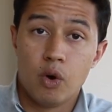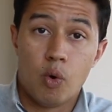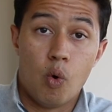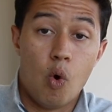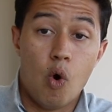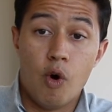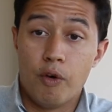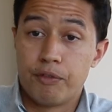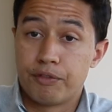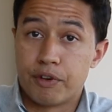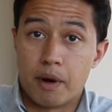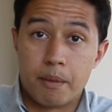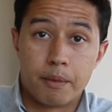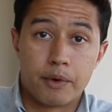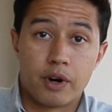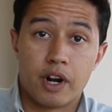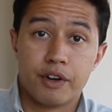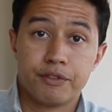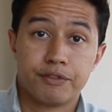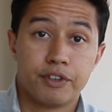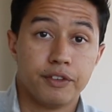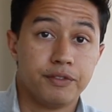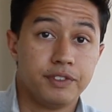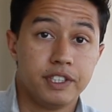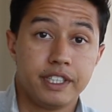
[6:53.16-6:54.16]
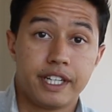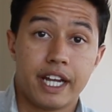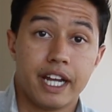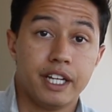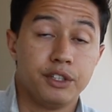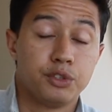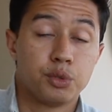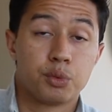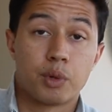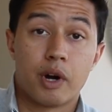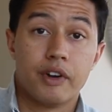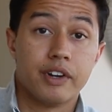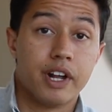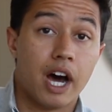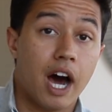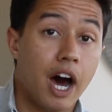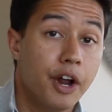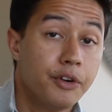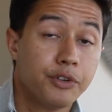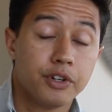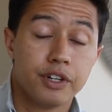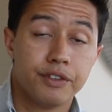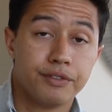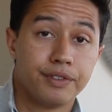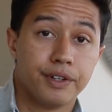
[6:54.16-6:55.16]
or from around 50K to around
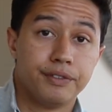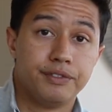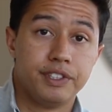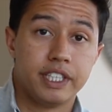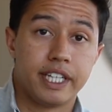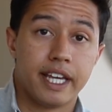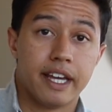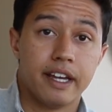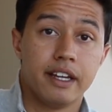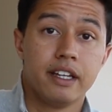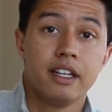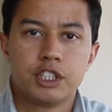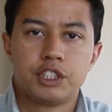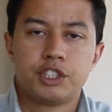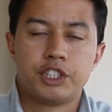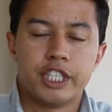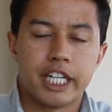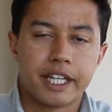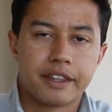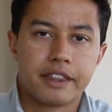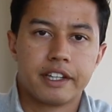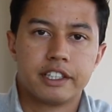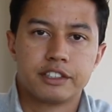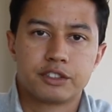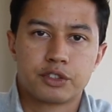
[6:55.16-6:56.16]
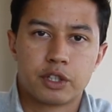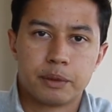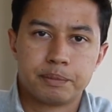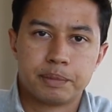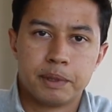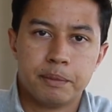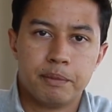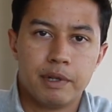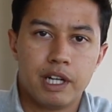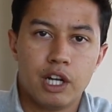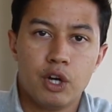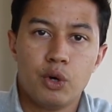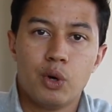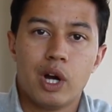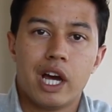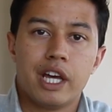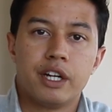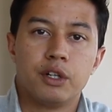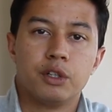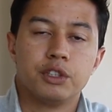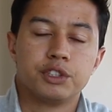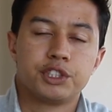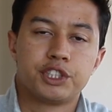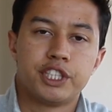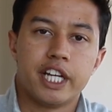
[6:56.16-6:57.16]
150K, just check the description below and
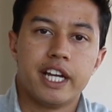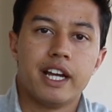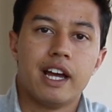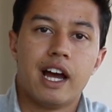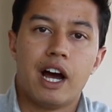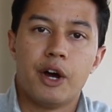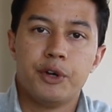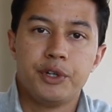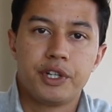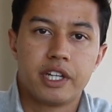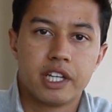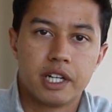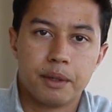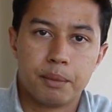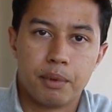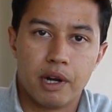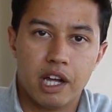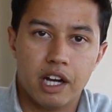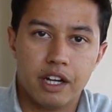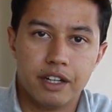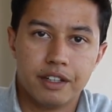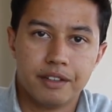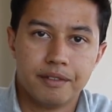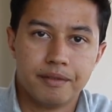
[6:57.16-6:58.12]
it'll share how you can apply.